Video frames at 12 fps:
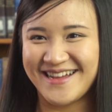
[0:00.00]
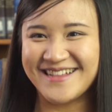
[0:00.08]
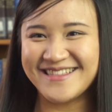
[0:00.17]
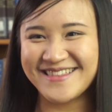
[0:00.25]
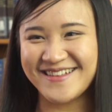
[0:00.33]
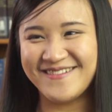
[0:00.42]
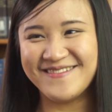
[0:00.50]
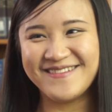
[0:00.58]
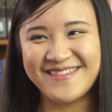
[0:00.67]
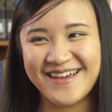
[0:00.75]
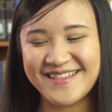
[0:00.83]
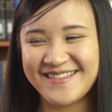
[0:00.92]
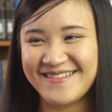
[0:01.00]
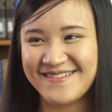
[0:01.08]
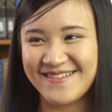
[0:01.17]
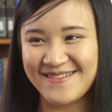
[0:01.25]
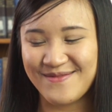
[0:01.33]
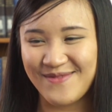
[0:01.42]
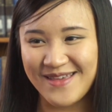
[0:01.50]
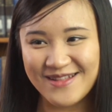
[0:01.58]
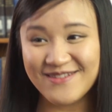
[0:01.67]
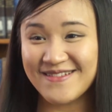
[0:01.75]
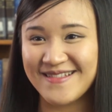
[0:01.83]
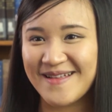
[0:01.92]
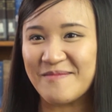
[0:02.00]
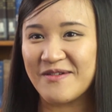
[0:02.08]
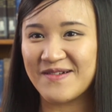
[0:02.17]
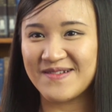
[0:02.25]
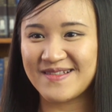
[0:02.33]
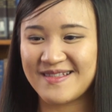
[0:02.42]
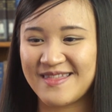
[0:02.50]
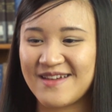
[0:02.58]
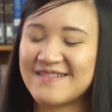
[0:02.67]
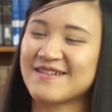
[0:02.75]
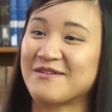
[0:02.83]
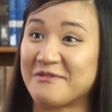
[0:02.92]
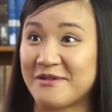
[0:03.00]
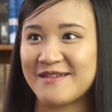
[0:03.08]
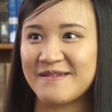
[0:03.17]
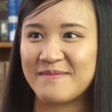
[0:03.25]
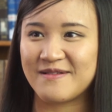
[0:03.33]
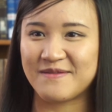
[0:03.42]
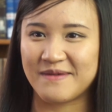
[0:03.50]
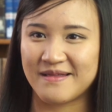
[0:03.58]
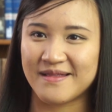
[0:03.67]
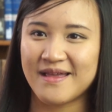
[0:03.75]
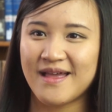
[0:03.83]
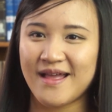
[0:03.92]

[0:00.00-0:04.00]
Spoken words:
And so that's just interesting, because there's a correlation between